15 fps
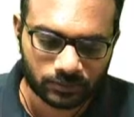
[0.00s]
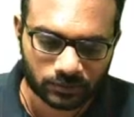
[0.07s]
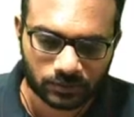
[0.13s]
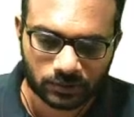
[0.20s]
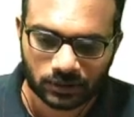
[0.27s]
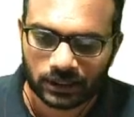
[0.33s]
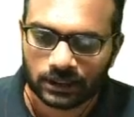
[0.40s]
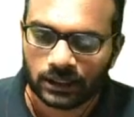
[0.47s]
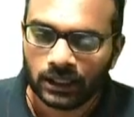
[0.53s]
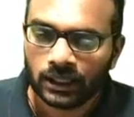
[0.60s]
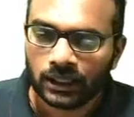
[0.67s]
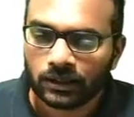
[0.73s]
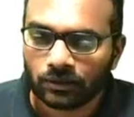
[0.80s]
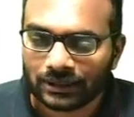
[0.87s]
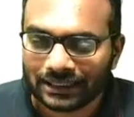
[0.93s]
All right.
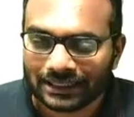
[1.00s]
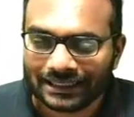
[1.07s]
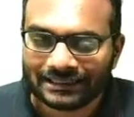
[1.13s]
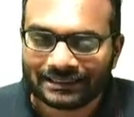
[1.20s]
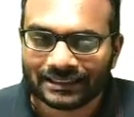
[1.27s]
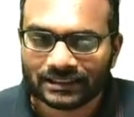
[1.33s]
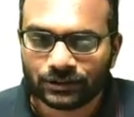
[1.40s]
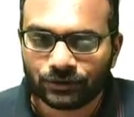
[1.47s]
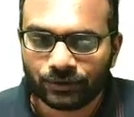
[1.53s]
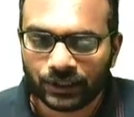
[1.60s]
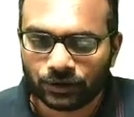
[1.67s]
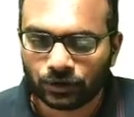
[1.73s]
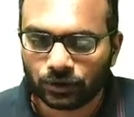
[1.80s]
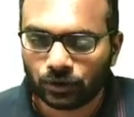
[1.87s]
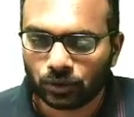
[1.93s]
Now the easiest way
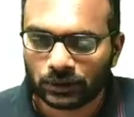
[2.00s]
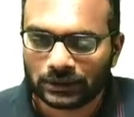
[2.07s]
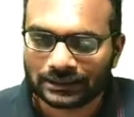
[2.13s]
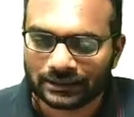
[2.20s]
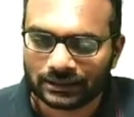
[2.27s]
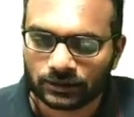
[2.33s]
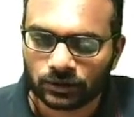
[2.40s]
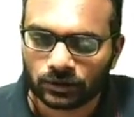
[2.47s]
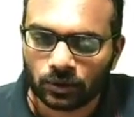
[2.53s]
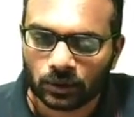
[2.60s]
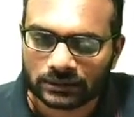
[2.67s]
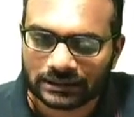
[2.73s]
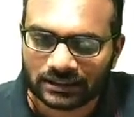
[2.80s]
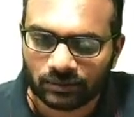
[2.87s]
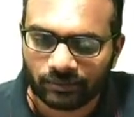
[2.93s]
to do this is to go
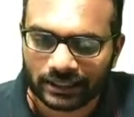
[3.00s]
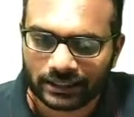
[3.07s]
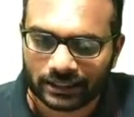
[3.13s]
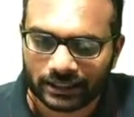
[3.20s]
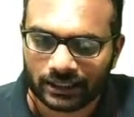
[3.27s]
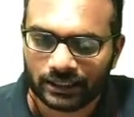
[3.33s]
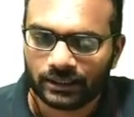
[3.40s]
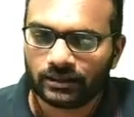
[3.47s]
systematically.